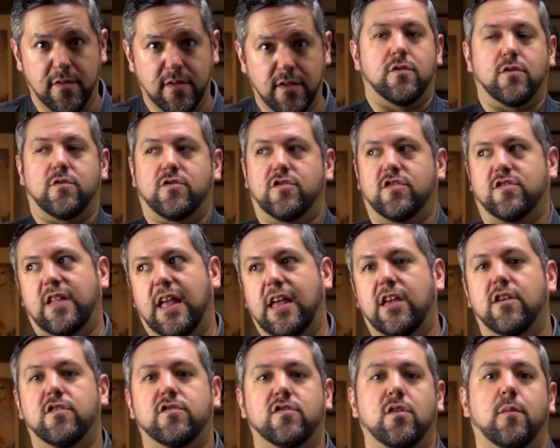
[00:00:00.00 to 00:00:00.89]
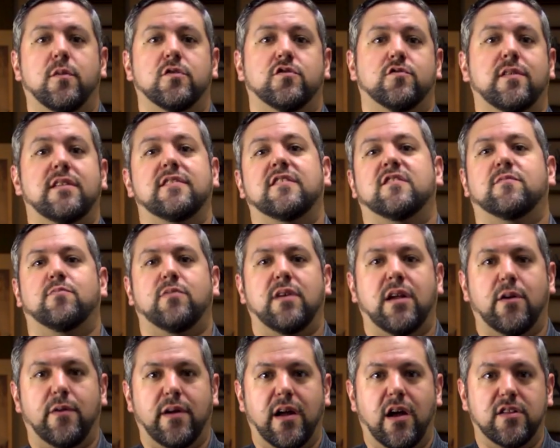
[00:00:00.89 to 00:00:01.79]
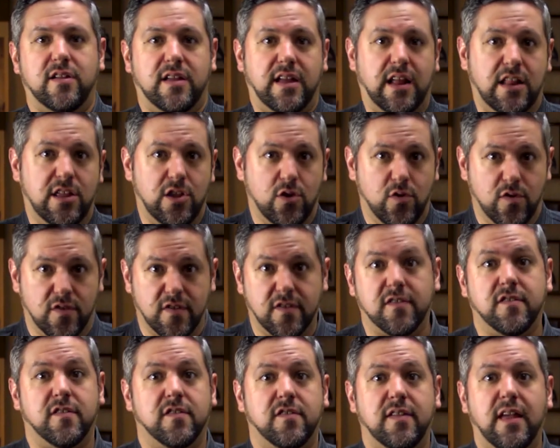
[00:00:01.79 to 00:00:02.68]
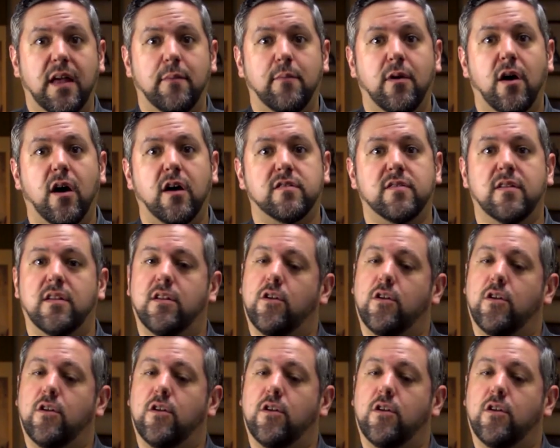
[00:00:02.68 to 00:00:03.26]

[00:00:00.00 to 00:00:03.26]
So just thank you so much for letting us play around and kind of use this as a sandbox.